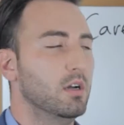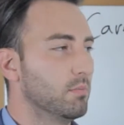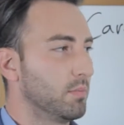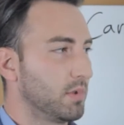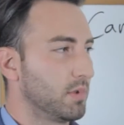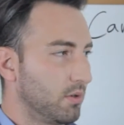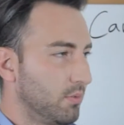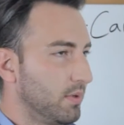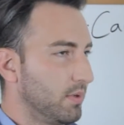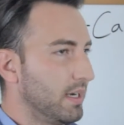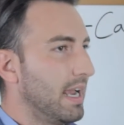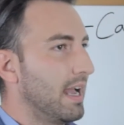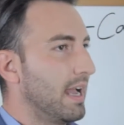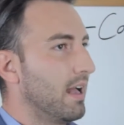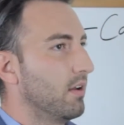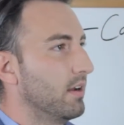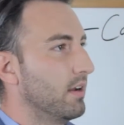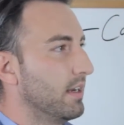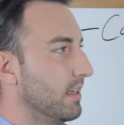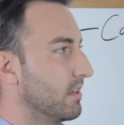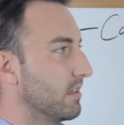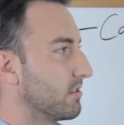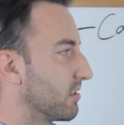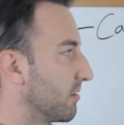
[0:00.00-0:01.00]
But the
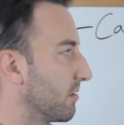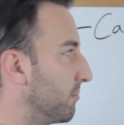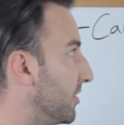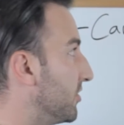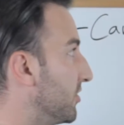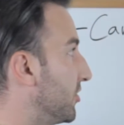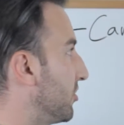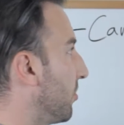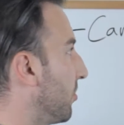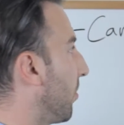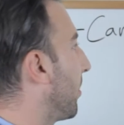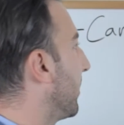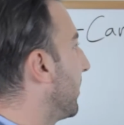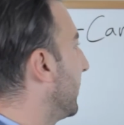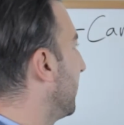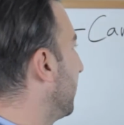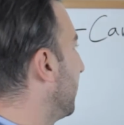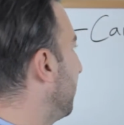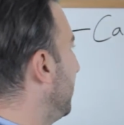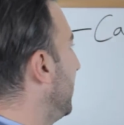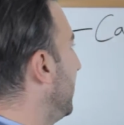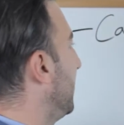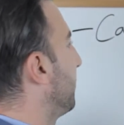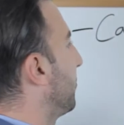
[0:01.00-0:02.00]
reality is the
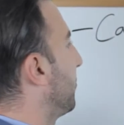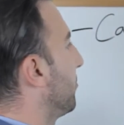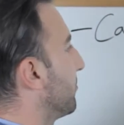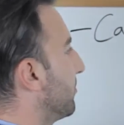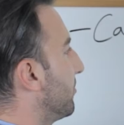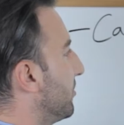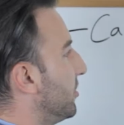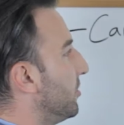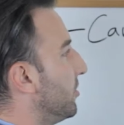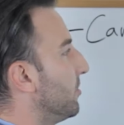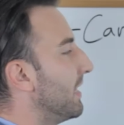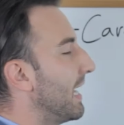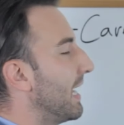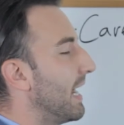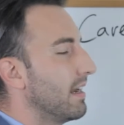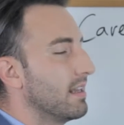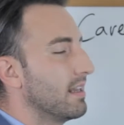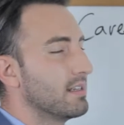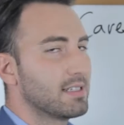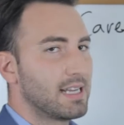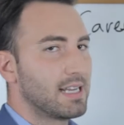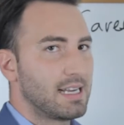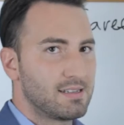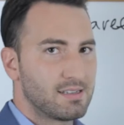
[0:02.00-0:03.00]
majority of people do that
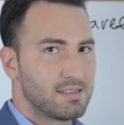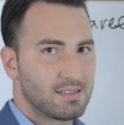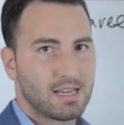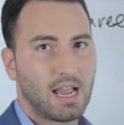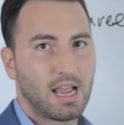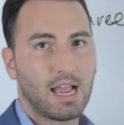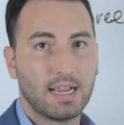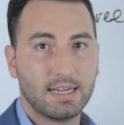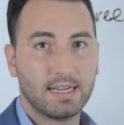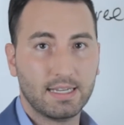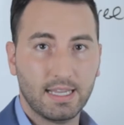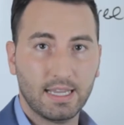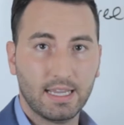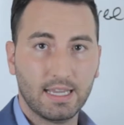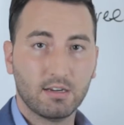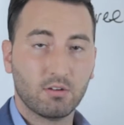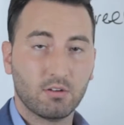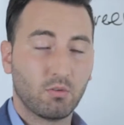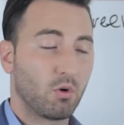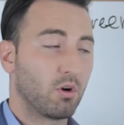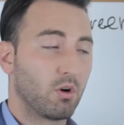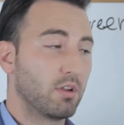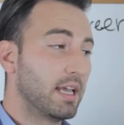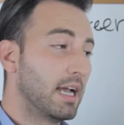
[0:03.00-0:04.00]
as a side
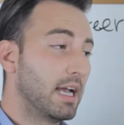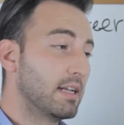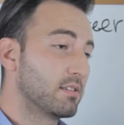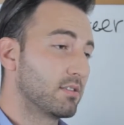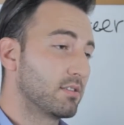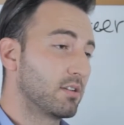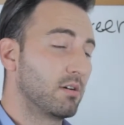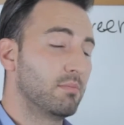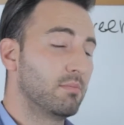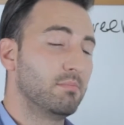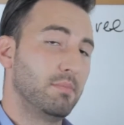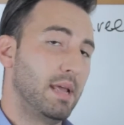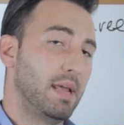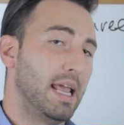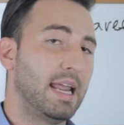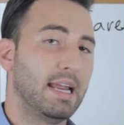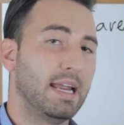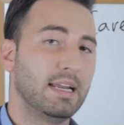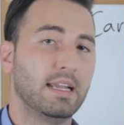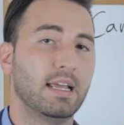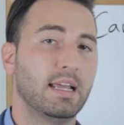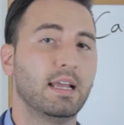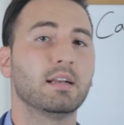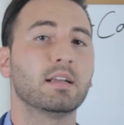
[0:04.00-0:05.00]
gig, or that's their
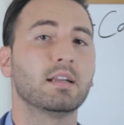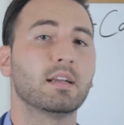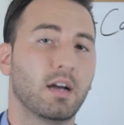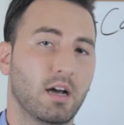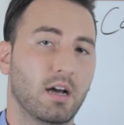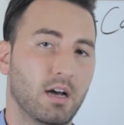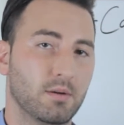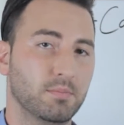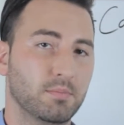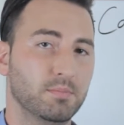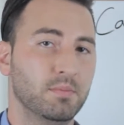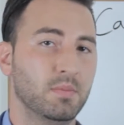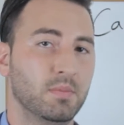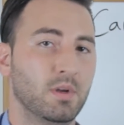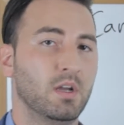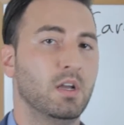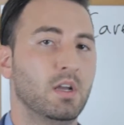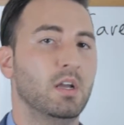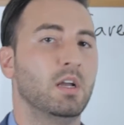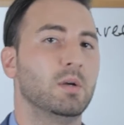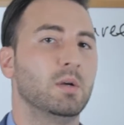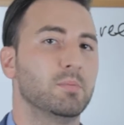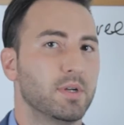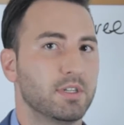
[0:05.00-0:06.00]
main income,
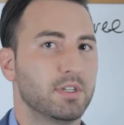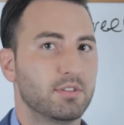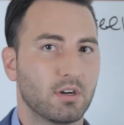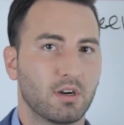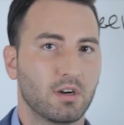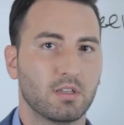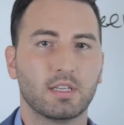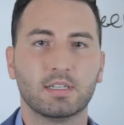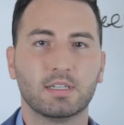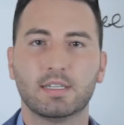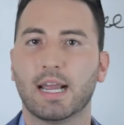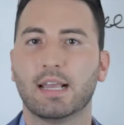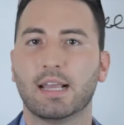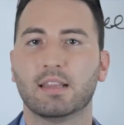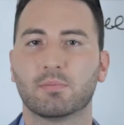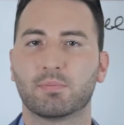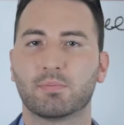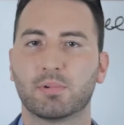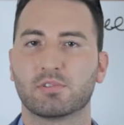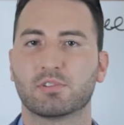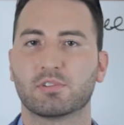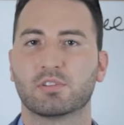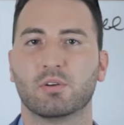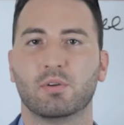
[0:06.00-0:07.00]
but during the day they're
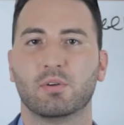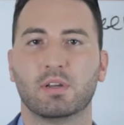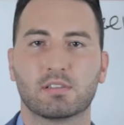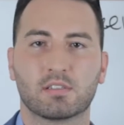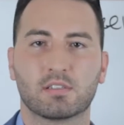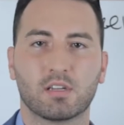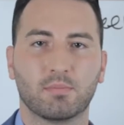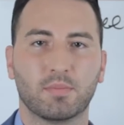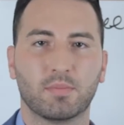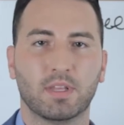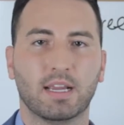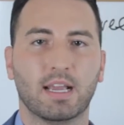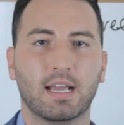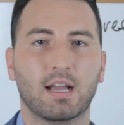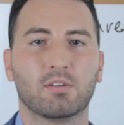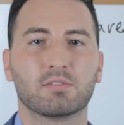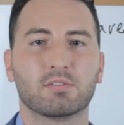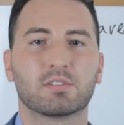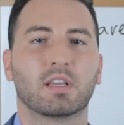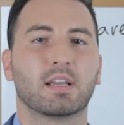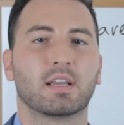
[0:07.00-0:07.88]
pursuing something else.